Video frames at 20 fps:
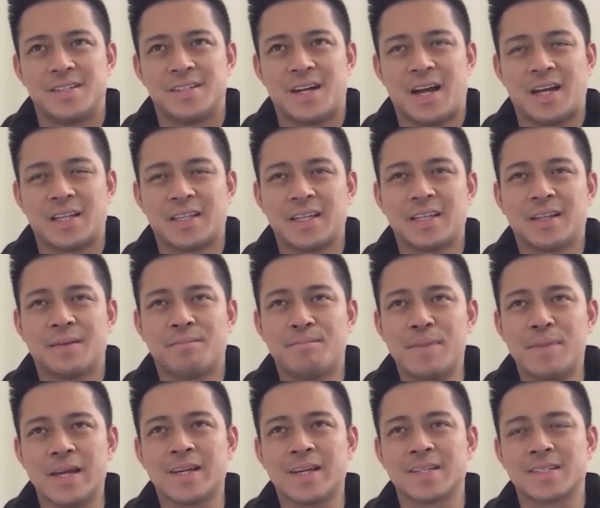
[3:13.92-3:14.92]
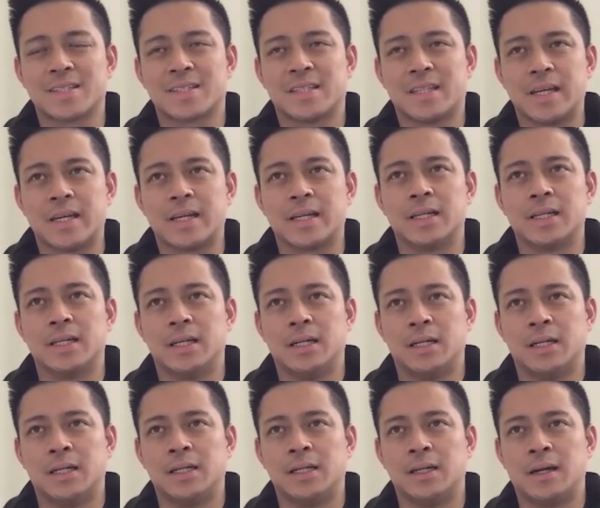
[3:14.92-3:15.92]
I think the biggest thing
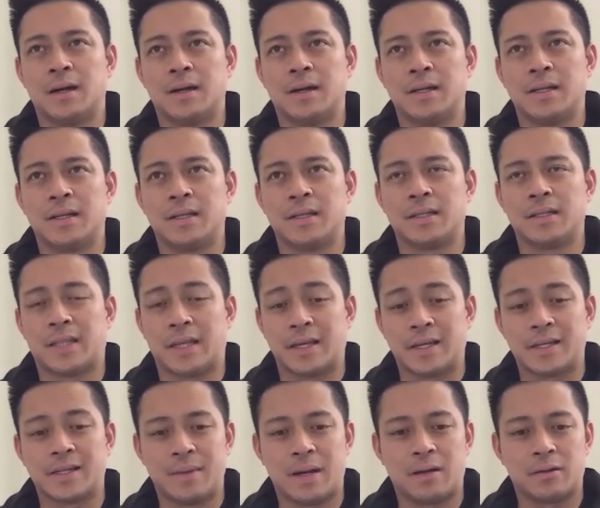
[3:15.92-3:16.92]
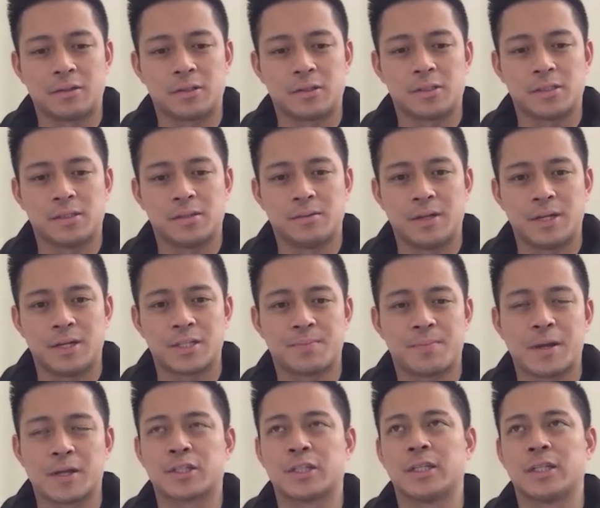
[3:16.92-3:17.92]
I think about
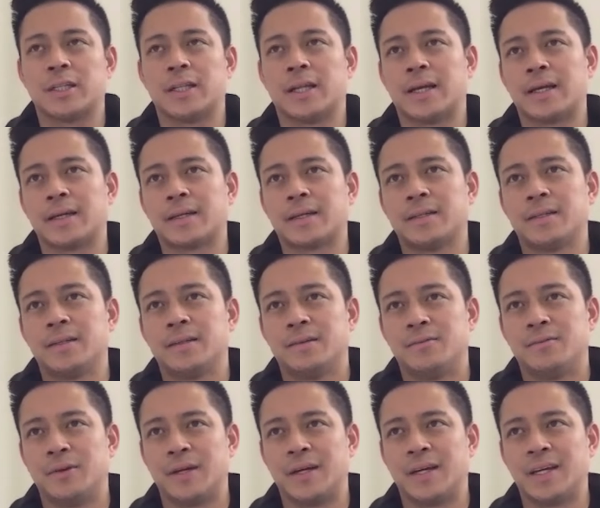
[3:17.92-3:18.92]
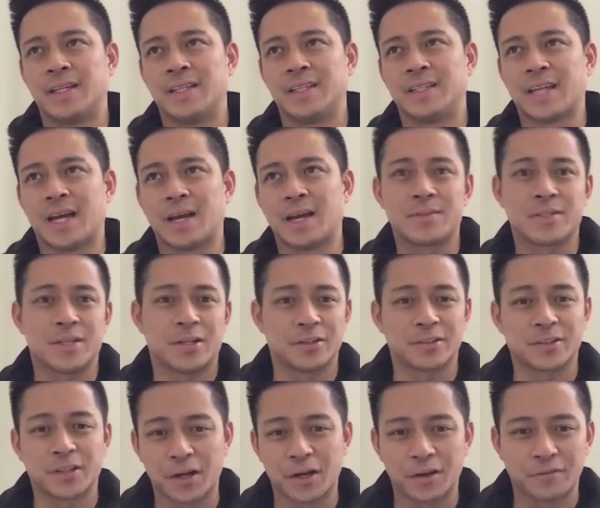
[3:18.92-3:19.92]
especially like when times
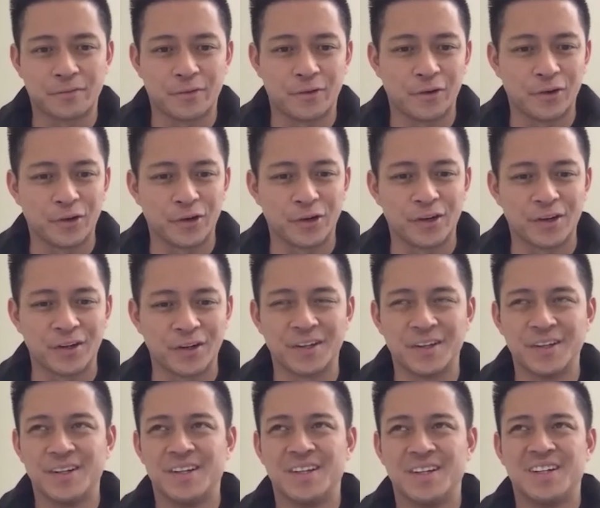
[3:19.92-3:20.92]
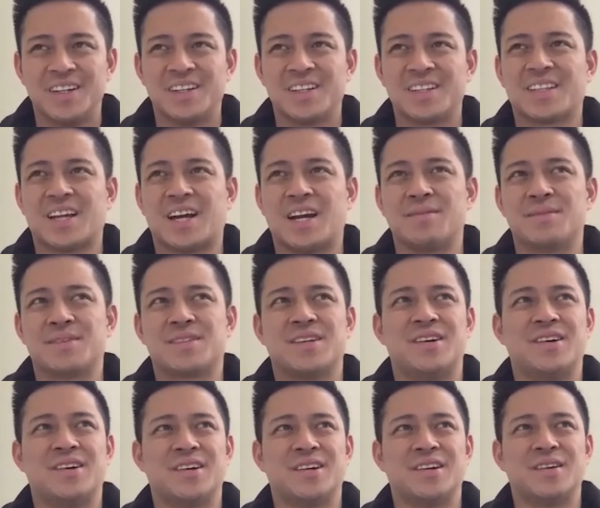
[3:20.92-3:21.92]
are tough or times
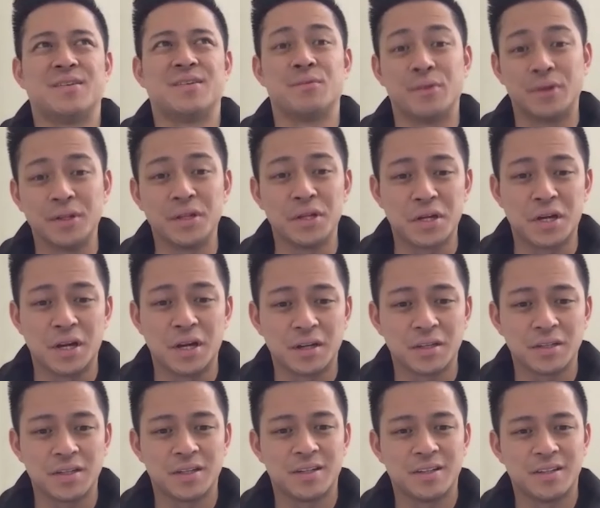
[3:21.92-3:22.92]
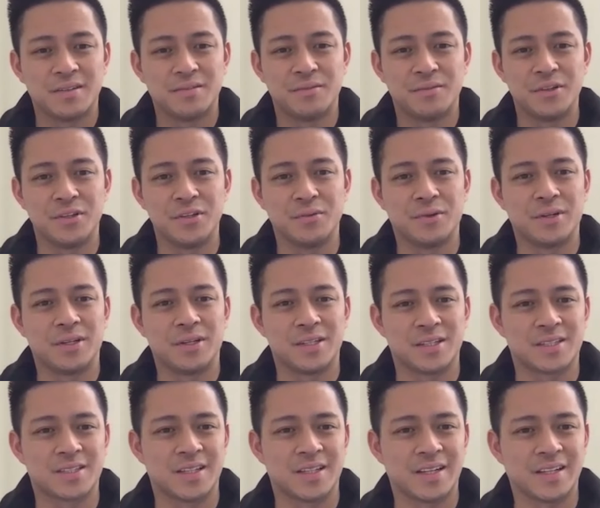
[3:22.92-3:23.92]
are really good when you want to
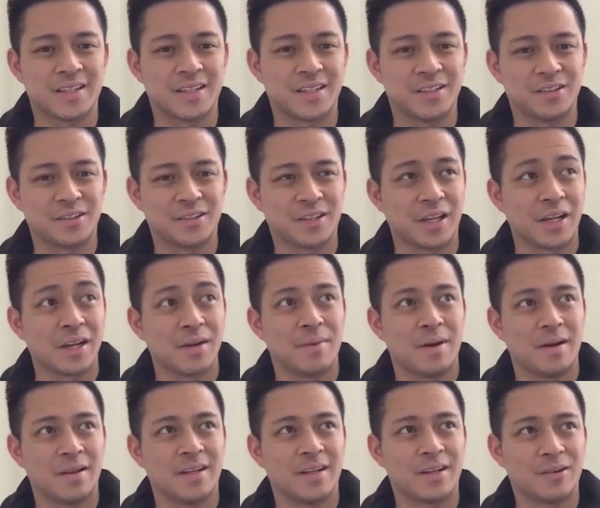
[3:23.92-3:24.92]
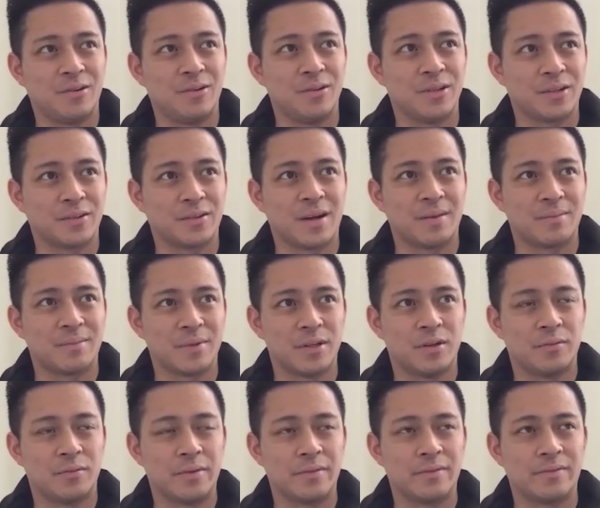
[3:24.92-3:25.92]
just like you know think about like holy crap you
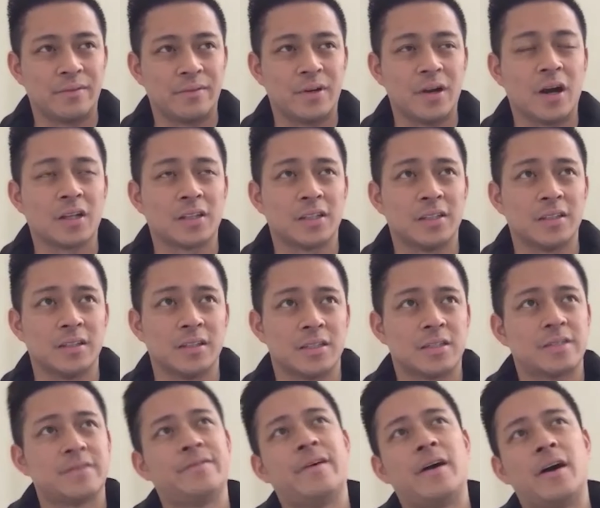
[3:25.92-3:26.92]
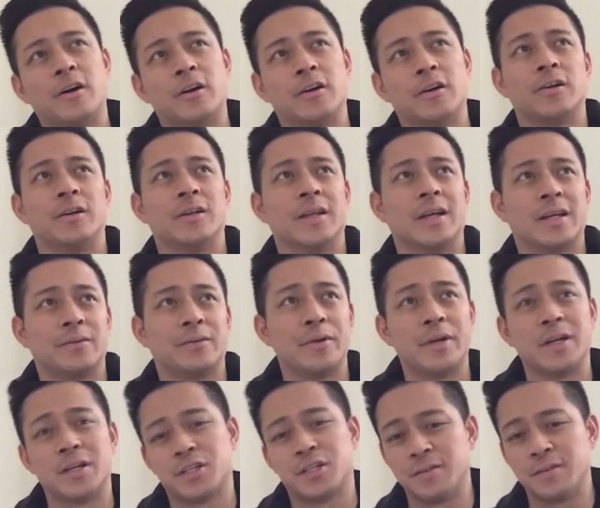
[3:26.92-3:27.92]
know we've gotten this far or like
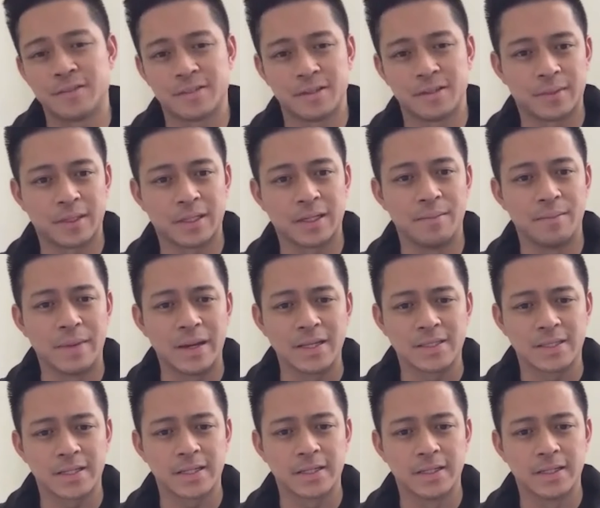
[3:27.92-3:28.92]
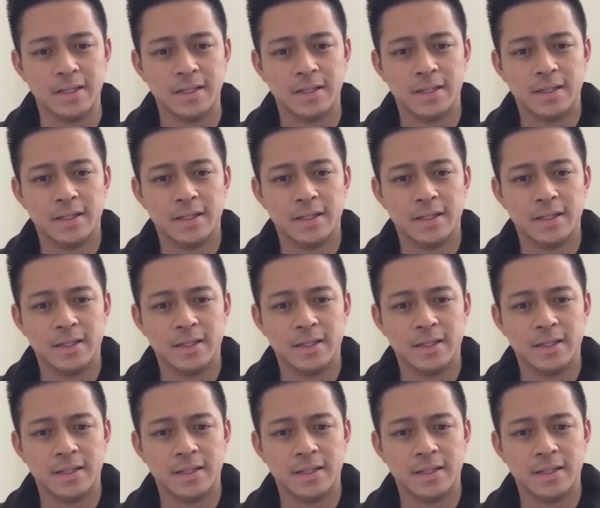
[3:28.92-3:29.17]
we achieved something amazing